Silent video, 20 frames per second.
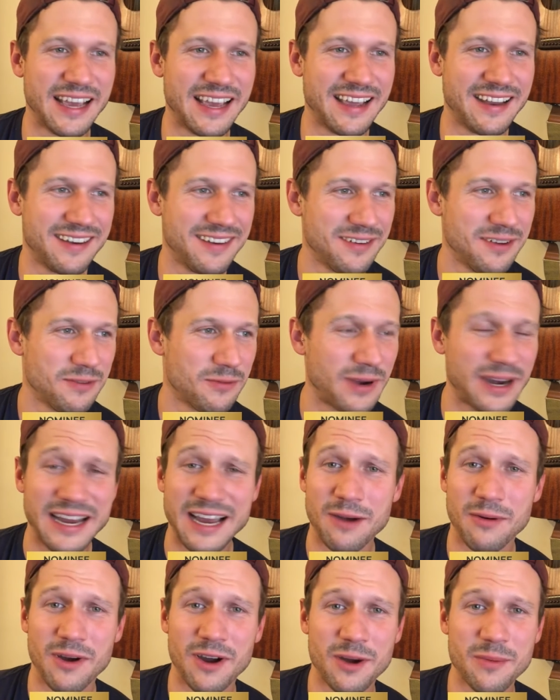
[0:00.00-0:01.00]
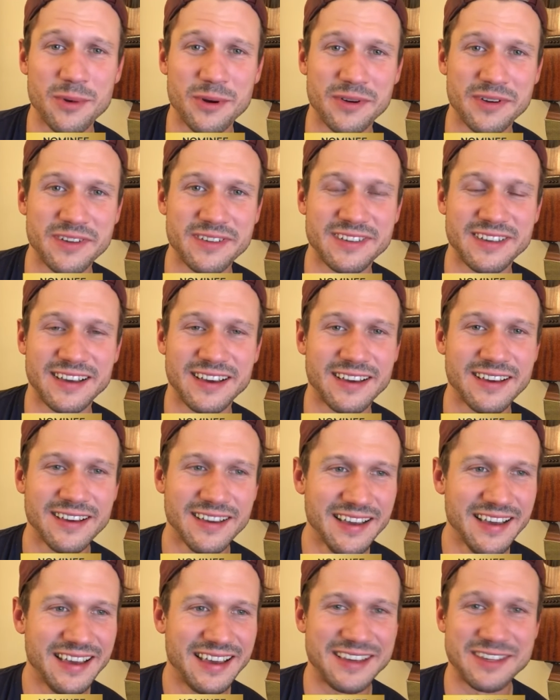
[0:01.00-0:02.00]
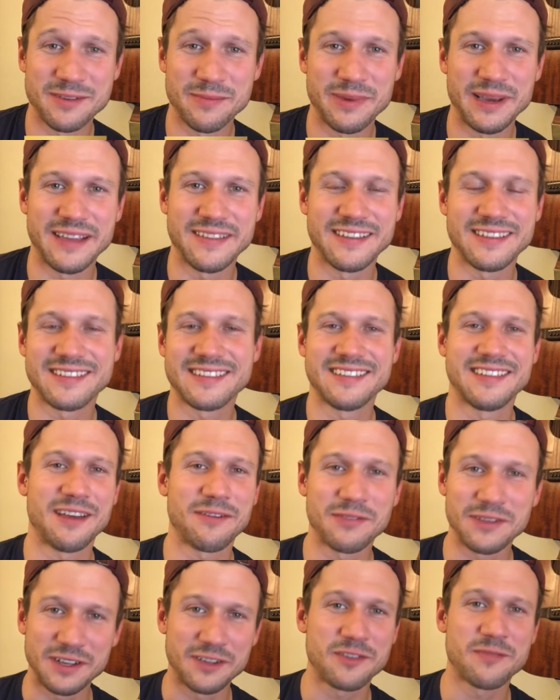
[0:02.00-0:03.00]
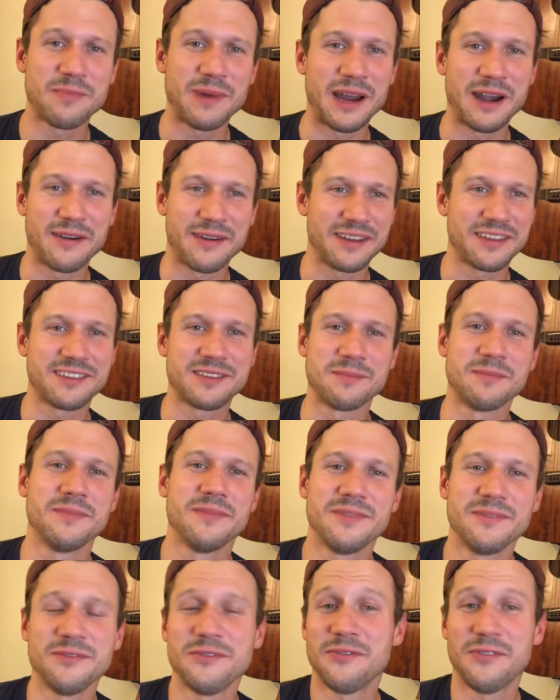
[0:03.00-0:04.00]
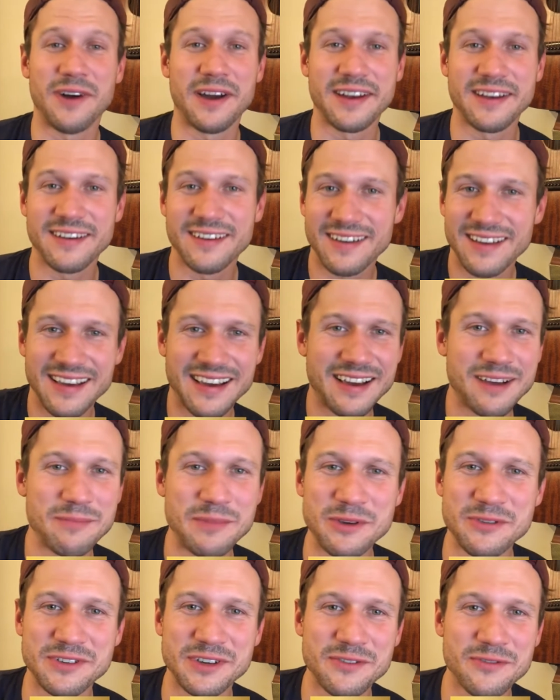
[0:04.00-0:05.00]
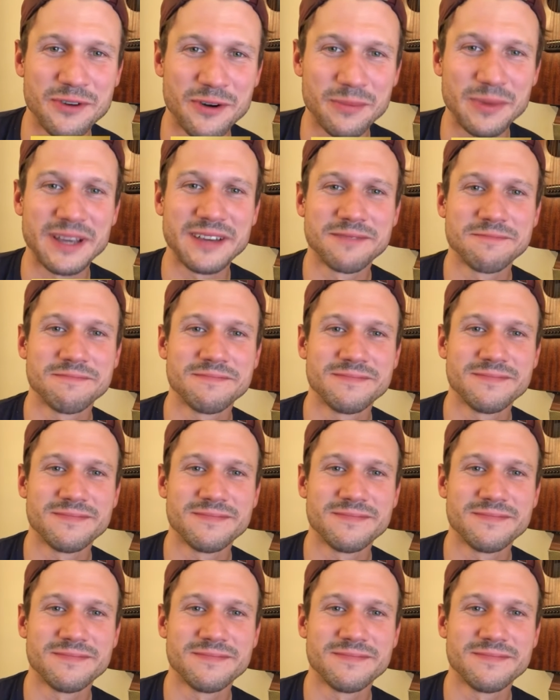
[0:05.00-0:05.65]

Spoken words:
And right now Harbor is a band that's definitely inspiring some fun music for me.